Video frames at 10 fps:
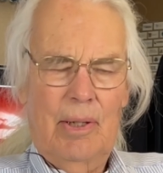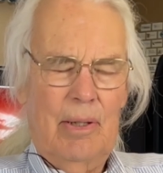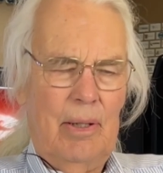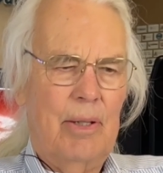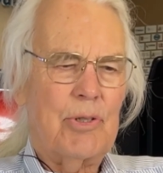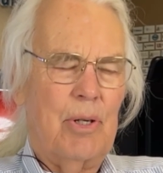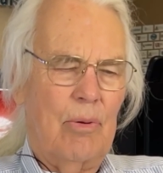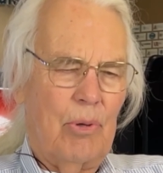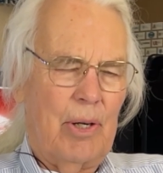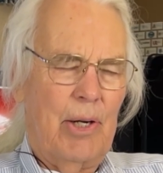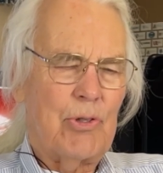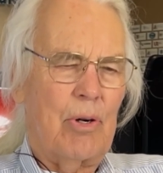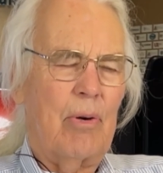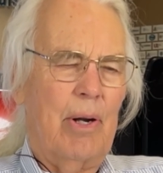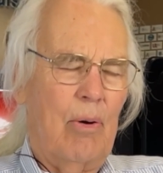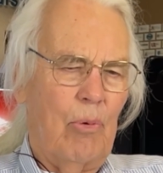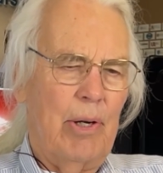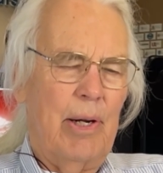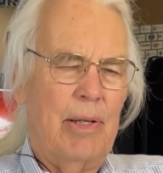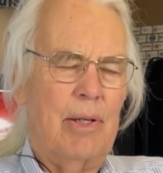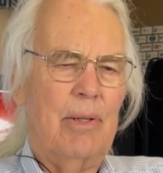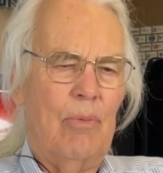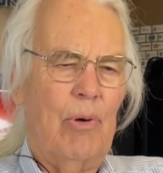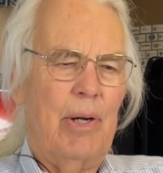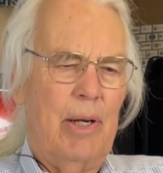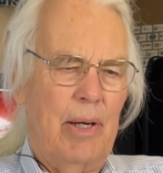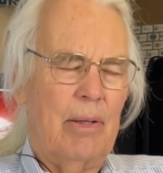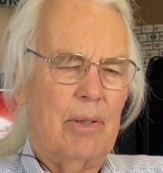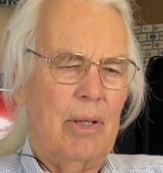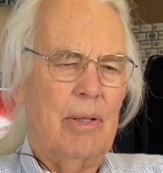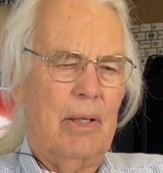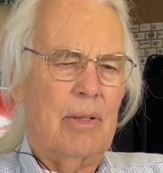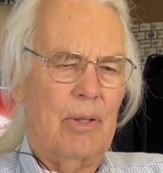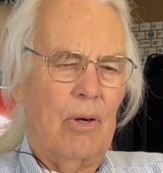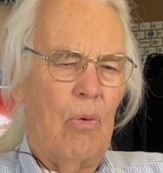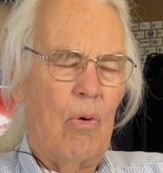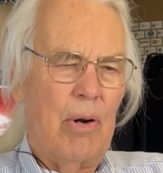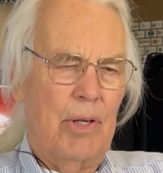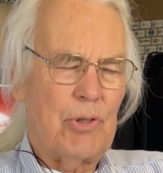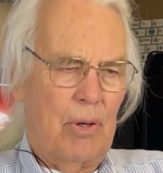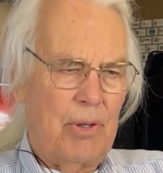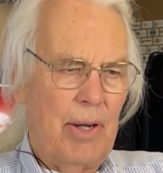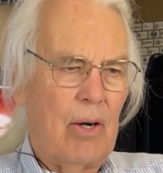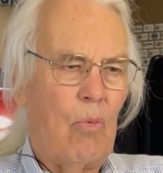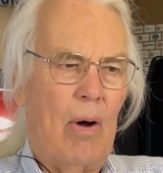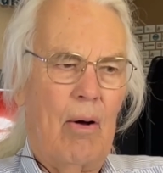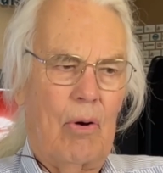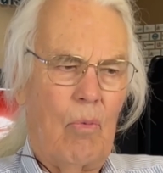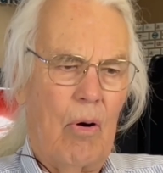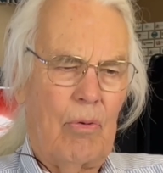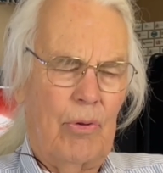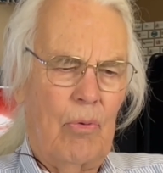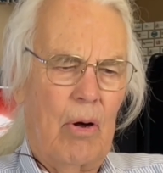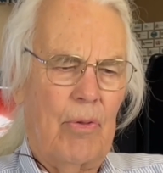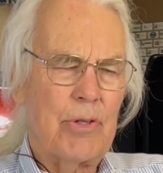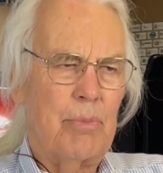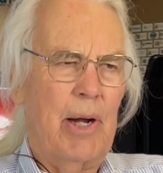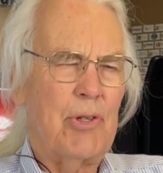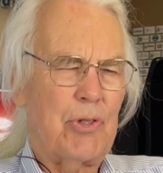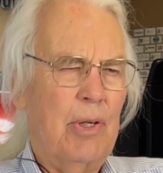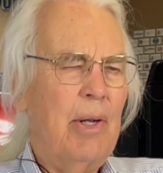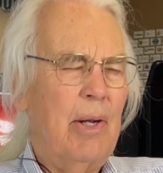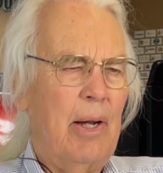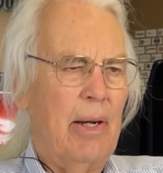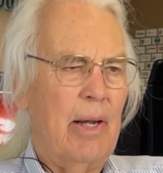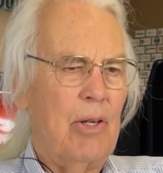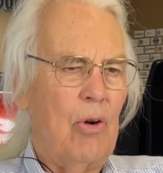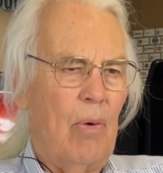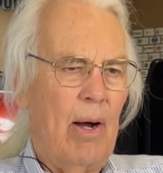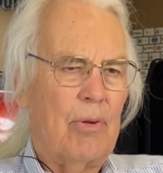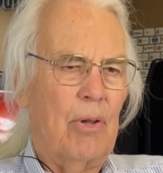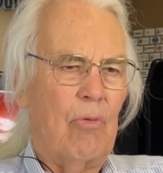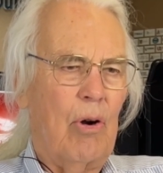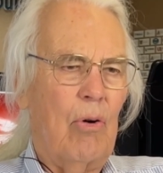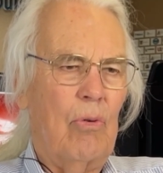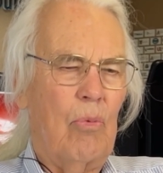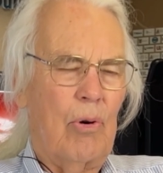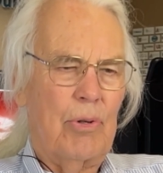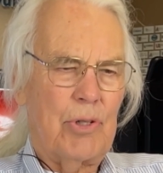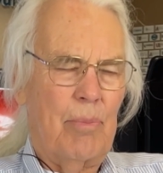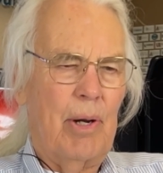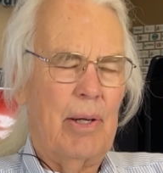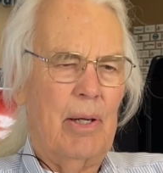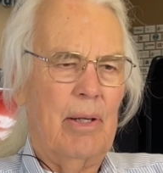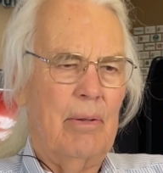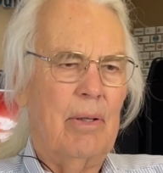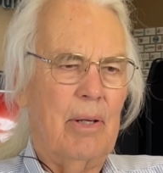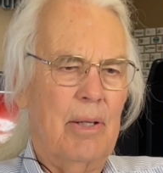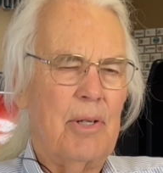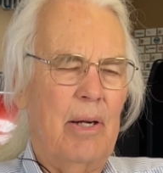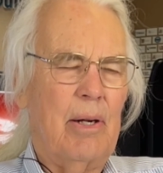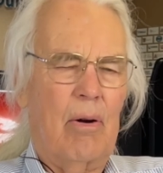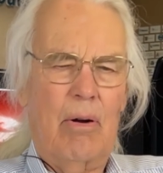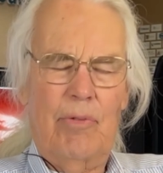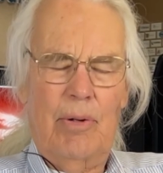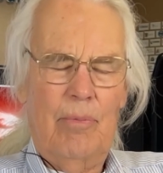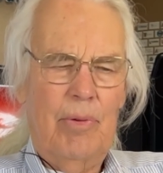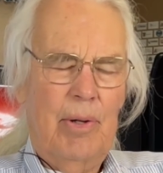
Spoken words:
I said, "Okay, sir, we need to go on. It's going to take a while to walk through all this mess and get you out to the road where somebody can take care of you."